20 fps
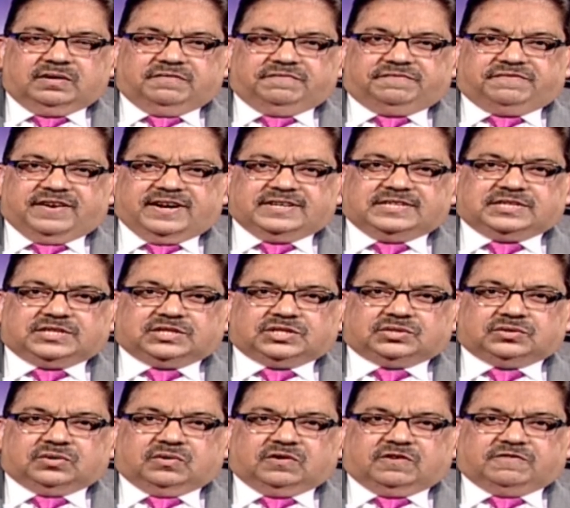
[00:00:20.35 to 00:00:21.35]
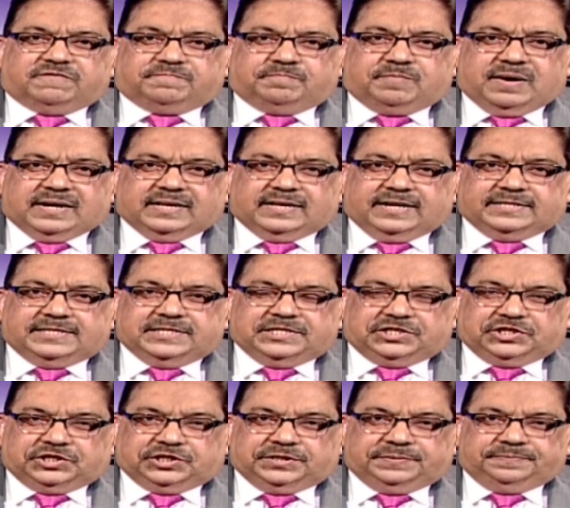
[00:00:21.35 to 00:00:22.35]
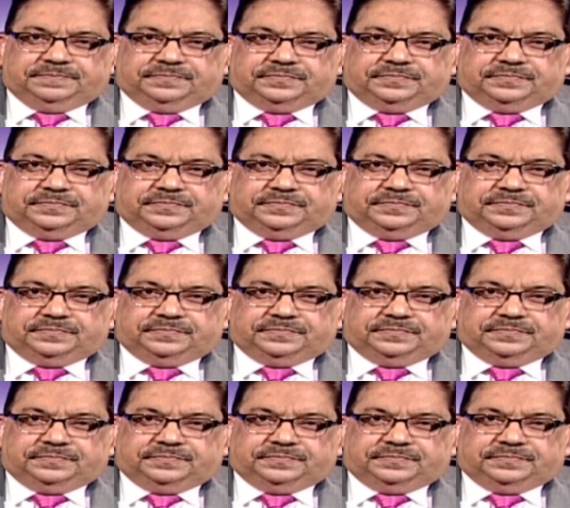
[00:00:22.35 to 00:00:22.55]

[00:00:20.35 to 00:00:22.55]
Friends of Bangladeshi.